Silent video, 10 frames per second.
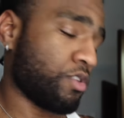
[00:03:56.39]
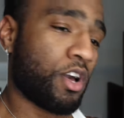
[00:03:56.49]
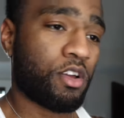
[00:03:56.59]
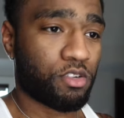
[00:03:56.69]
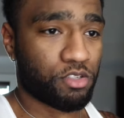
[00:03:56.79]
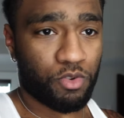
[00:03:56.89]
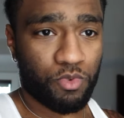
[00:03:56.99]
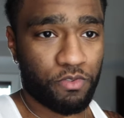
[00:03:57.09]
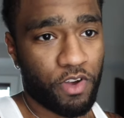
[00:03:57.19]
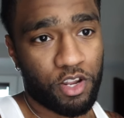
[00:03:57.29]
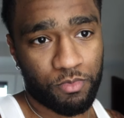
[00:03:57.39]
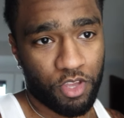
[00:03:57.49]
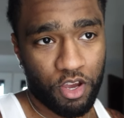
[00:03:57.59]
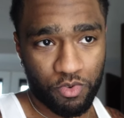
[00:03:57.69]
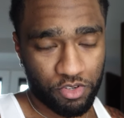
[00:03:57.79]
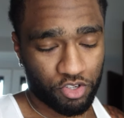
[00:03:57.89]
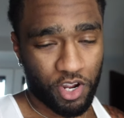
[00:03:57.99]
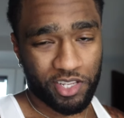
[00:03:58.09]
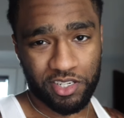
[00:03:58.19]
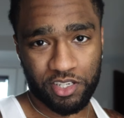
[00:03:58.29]
Y'all I don't want to follow me. Y'all want to
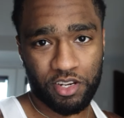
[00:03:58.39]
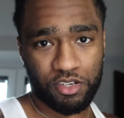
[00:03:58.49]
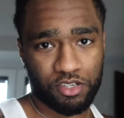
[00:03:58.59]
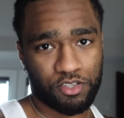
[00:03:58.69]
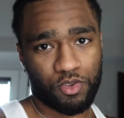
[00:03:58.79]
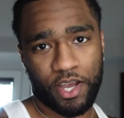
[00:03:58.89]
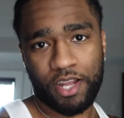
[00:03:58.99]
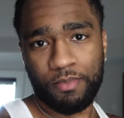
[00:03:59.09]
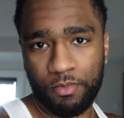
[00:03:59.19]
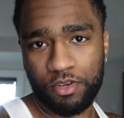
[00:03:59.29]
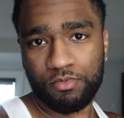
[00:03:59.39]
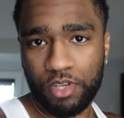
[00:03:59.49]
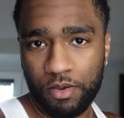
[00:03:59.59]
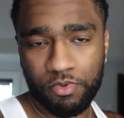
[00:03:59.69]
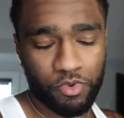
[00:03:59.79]
subscribe to the channel and stuff, so I got to make money some type of